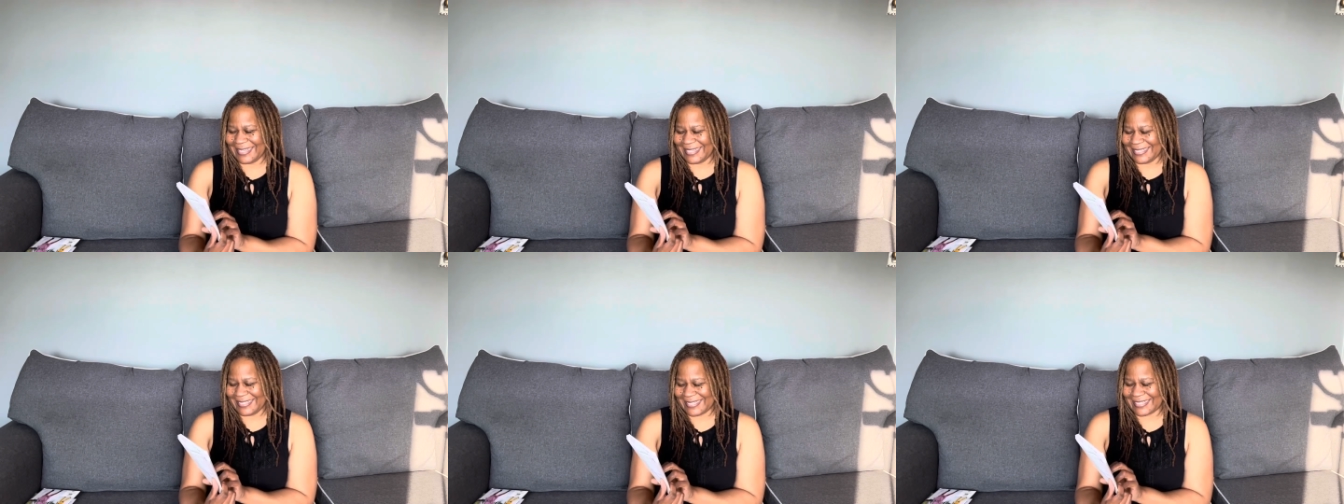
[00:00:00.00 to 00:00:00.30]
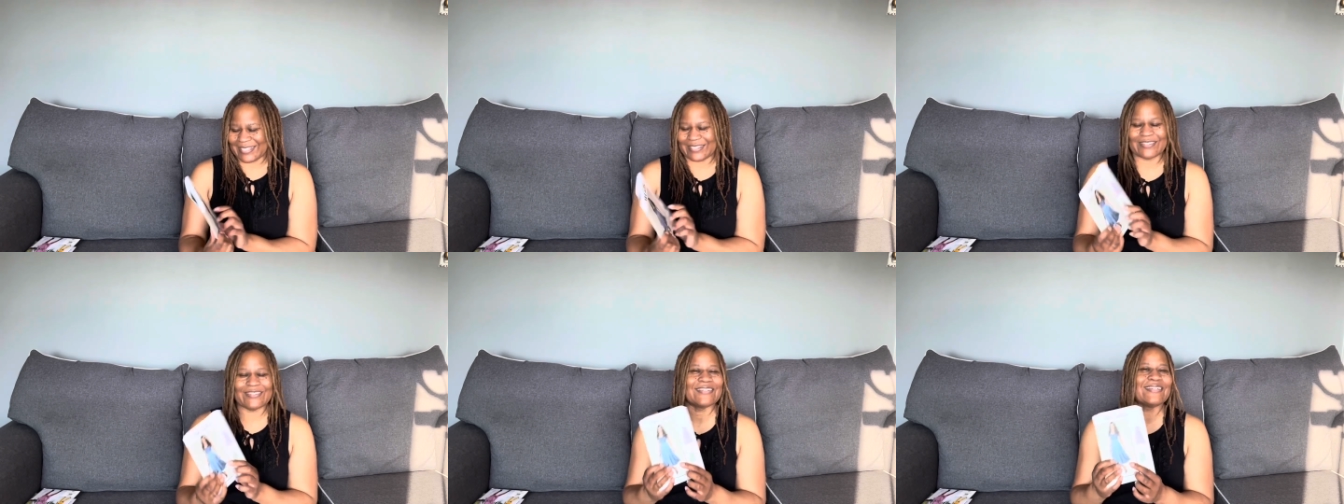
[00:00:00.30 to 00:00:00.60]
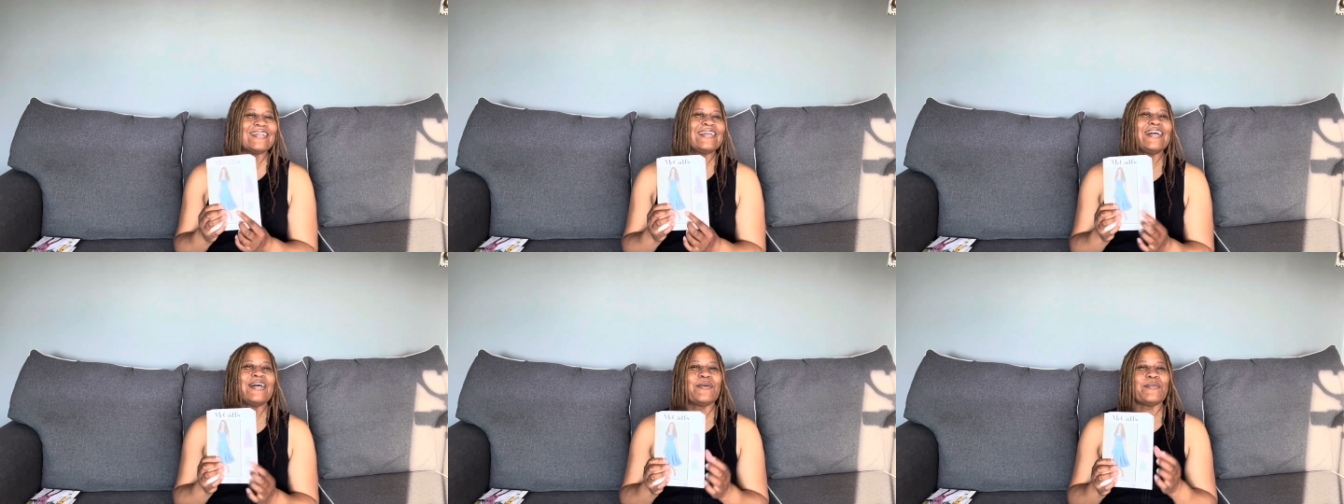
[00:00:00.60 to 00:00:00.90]
So
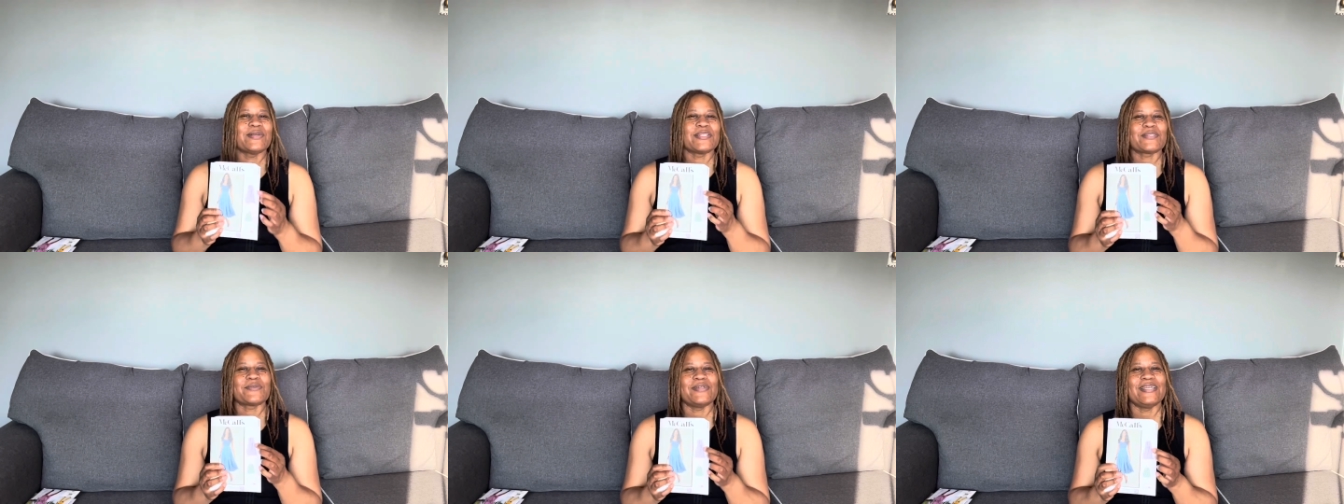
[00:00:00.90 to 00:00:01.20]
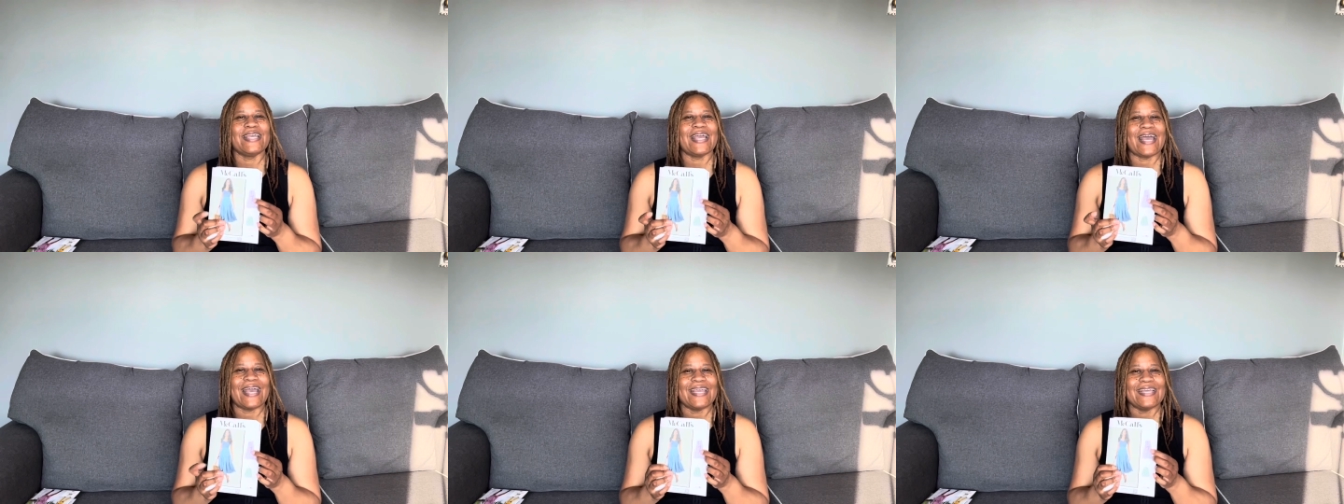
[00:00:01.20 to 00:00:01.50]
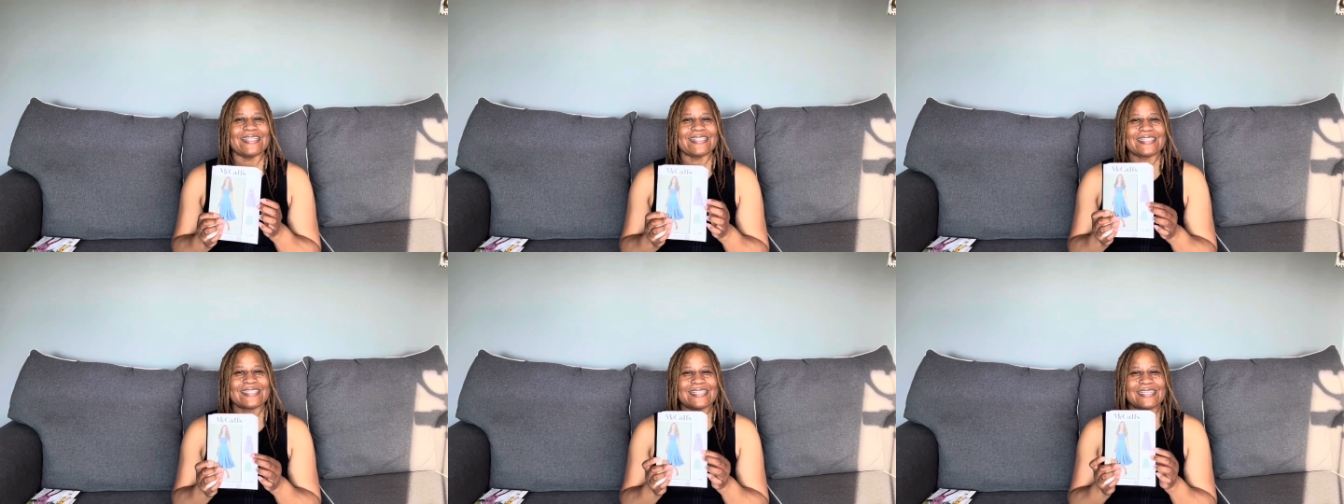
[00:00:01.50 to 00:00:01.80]
between A
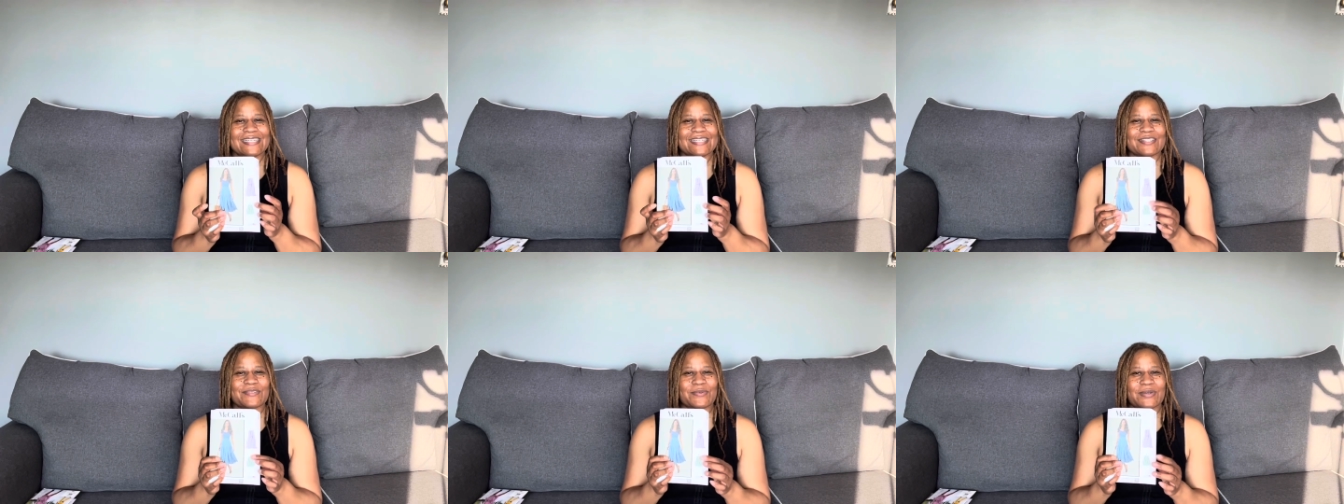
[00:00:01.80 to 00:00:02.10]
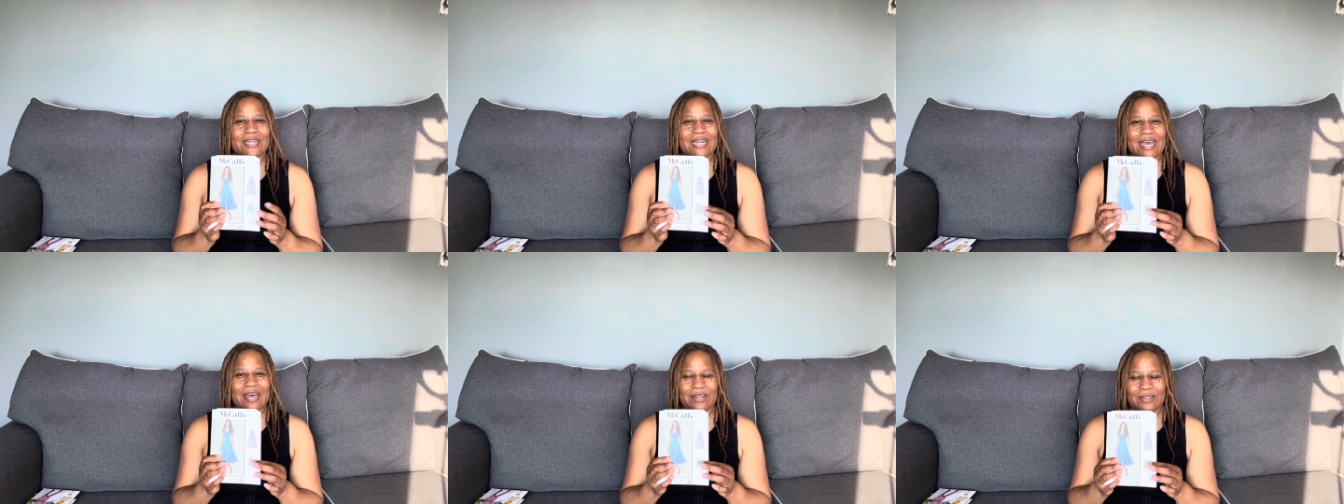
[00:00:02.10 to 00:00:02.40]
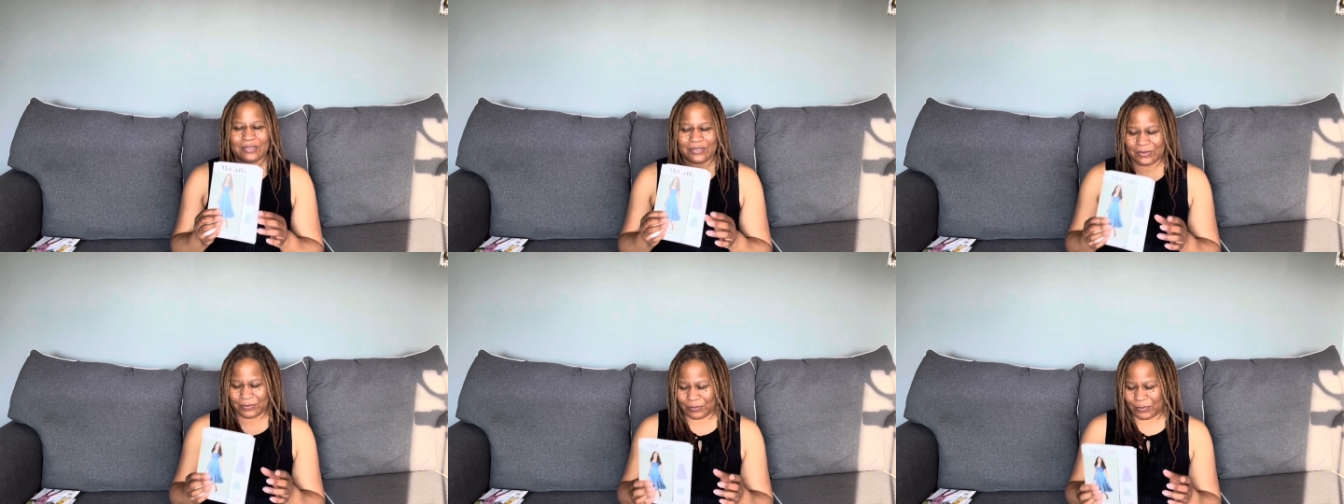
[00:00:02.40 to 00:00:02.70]
and C is what
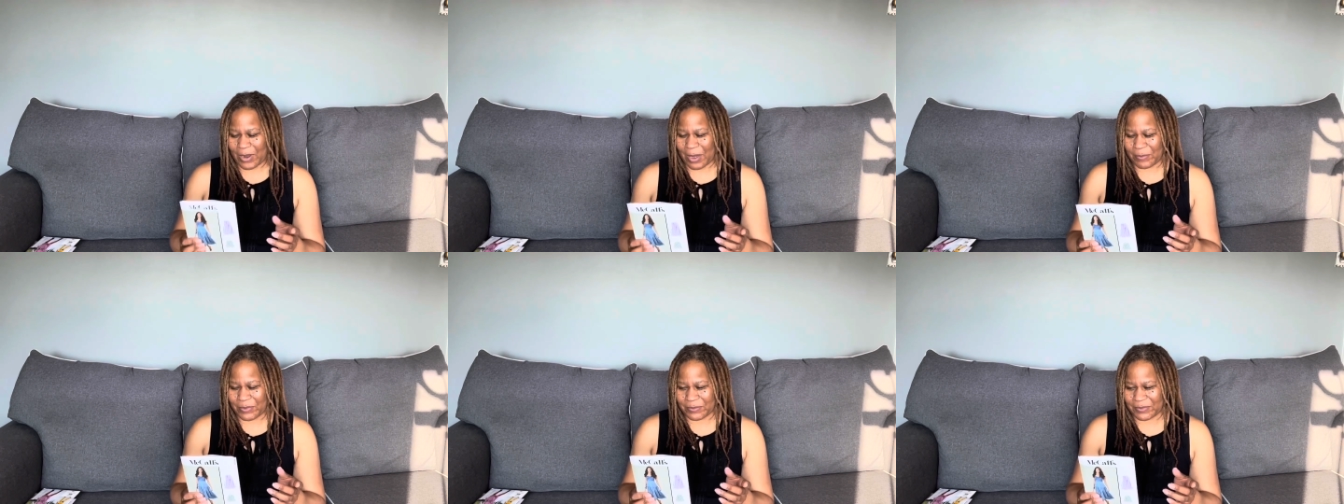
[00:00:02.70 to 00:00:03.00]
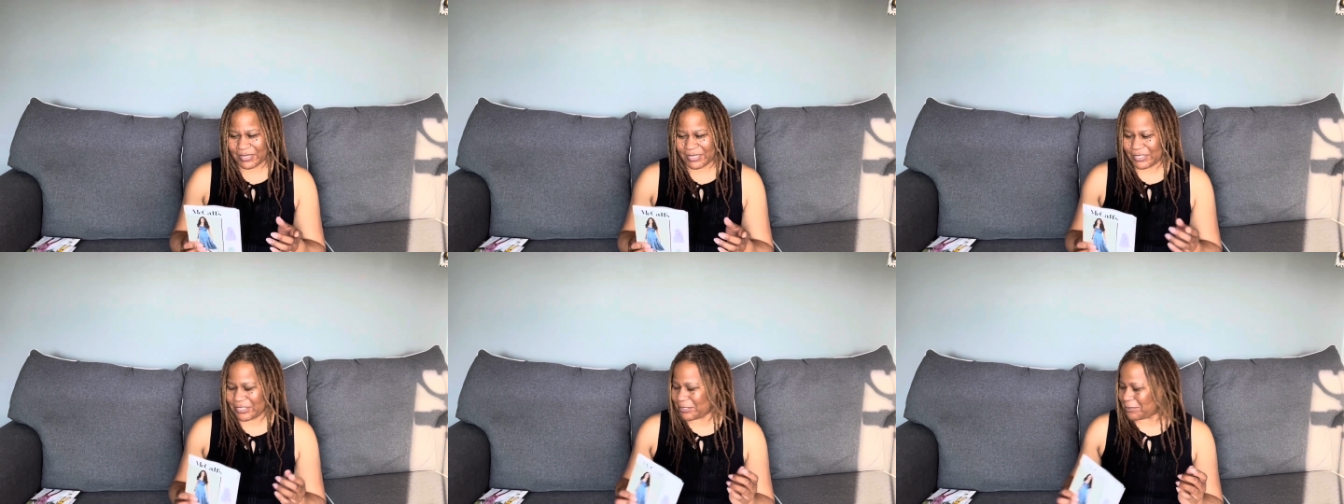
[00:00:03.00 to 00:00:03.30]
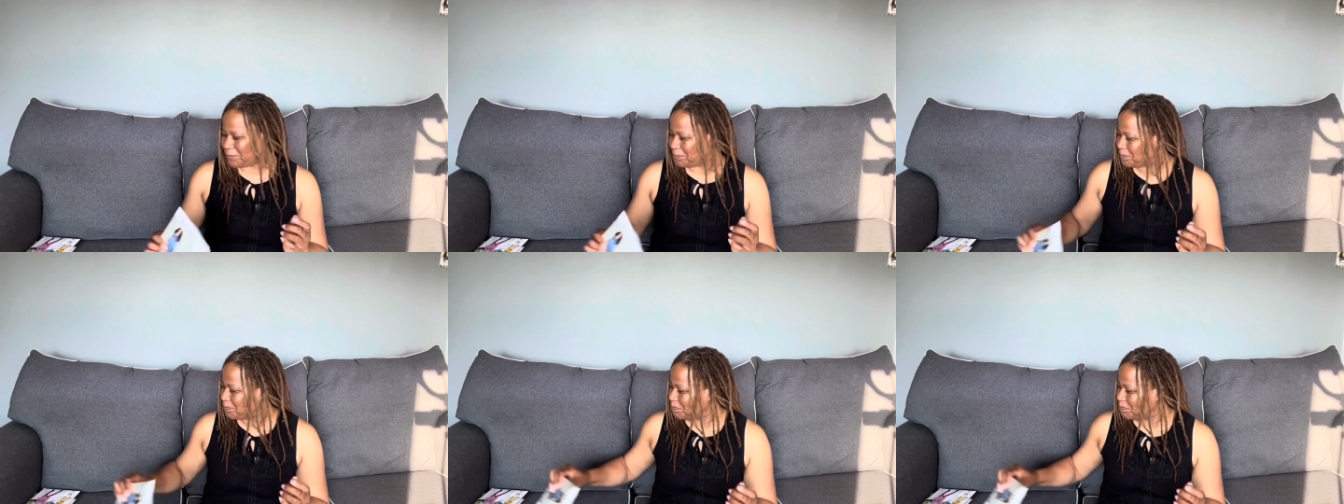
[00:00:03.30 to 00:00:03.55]
I'll probably do.